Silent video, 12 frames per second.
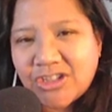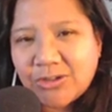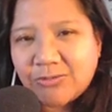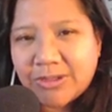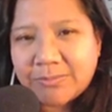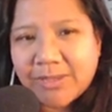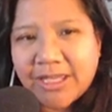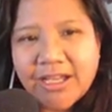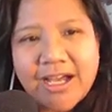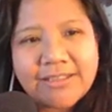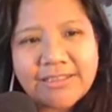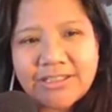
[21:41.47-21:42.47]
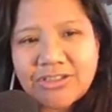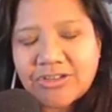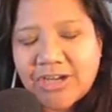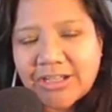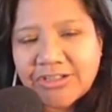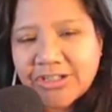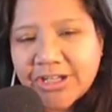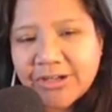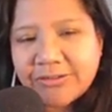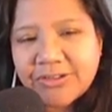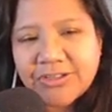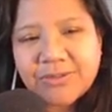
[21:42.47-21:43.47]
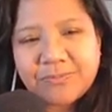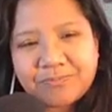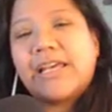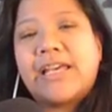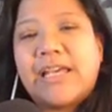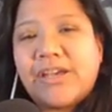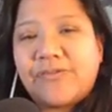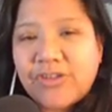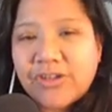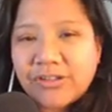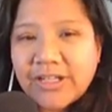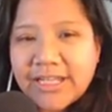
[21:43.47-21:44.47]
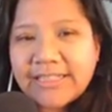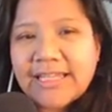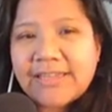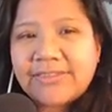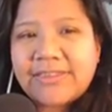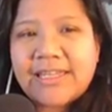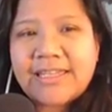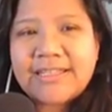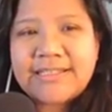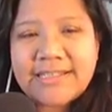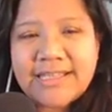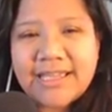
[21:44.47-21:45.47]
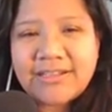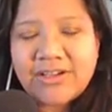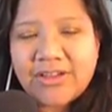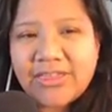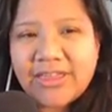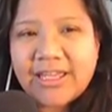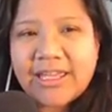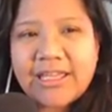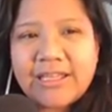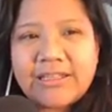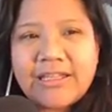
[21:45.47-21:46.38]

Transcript: with my content strategy coach. If you're looking at this and you're thinking,